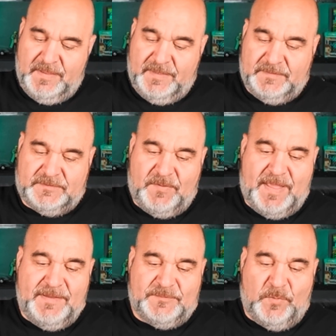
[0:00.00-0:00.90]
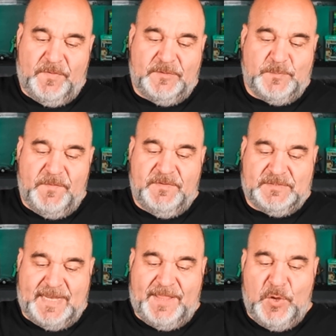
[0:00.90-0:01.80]
So it's one of those movies
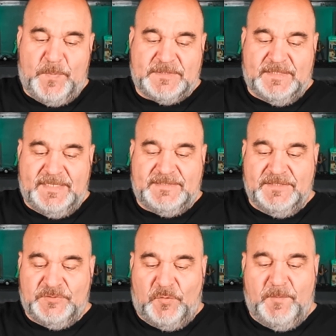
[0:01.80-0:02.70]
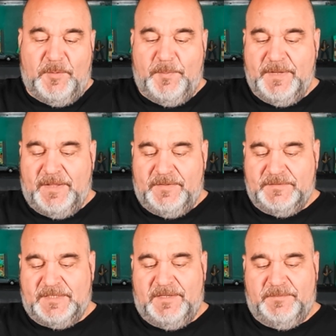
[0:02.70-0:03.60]
that I hope is at least enjoyable,
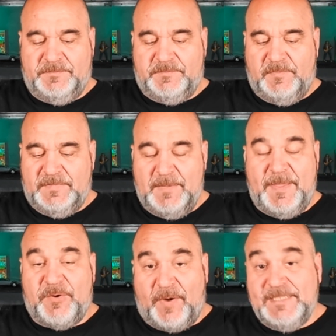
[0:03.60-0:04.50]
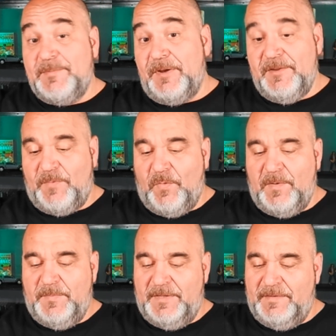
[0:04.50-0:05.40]
because they pay crazy money for
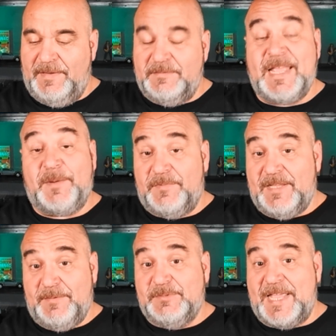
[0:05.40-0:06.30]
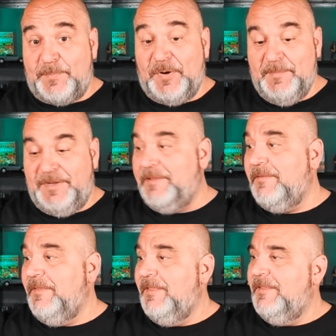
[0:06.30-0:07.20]
it, but it was out of print money.
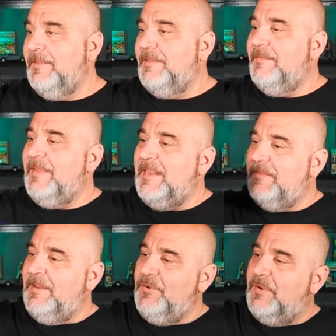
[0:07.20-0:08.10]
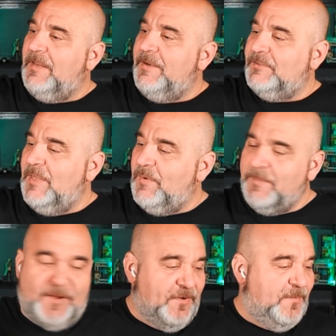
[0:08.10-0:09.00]
I mean, and you collectors know what I'm
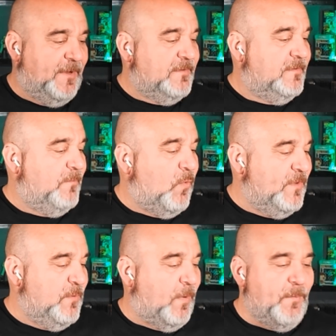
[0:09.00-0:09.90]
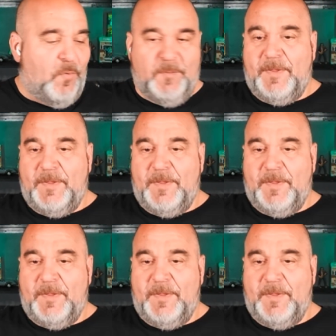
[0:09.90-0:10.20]
talking about, more than you probably want to pay